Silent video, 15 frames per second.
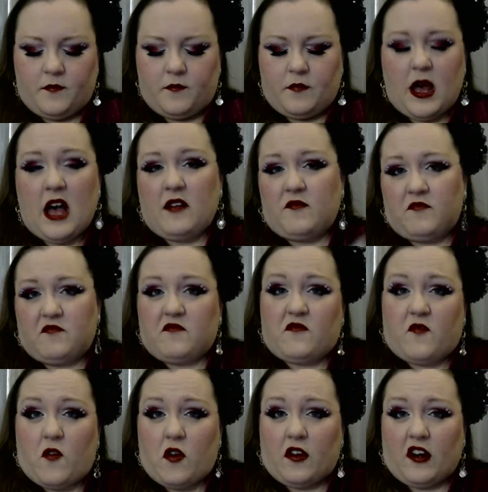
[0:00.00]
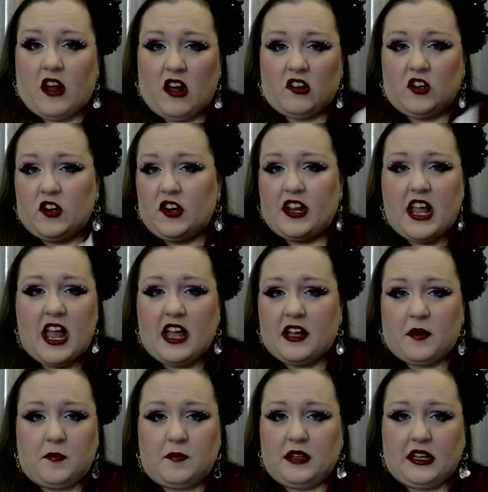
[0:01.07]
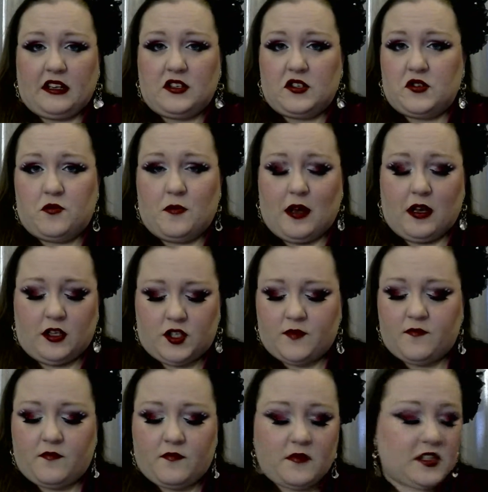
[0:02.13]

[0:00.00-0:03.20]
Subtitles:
But for $1, you can't complain too much,